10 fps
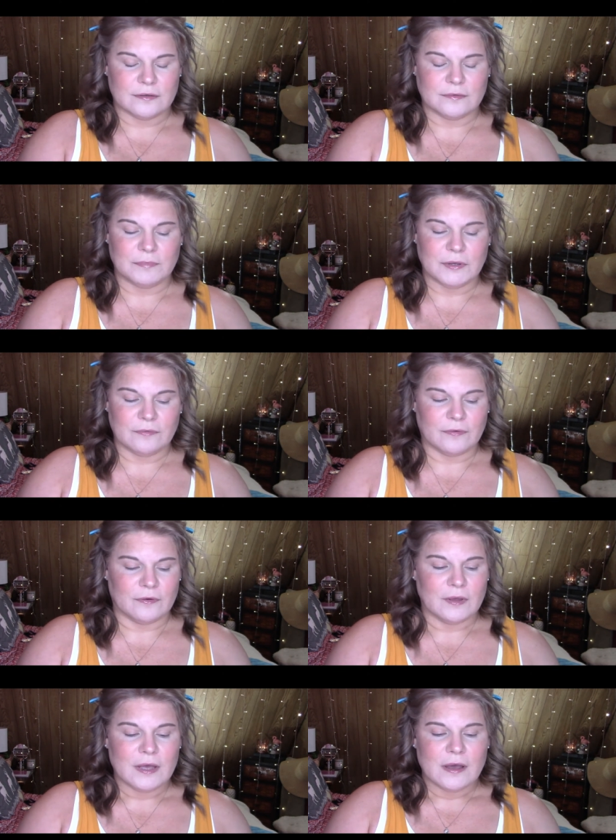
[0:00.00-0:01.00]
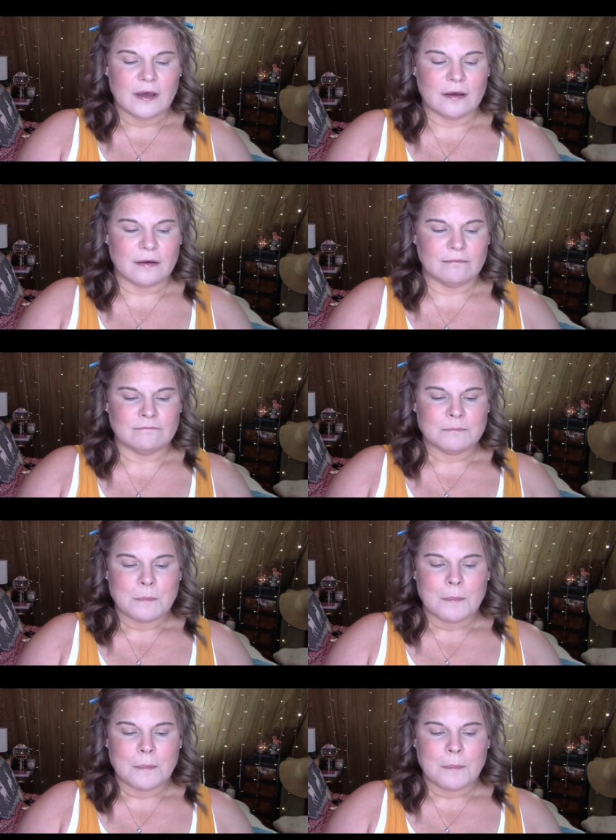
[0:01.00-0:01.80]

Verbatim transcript: it's beautiful. Um,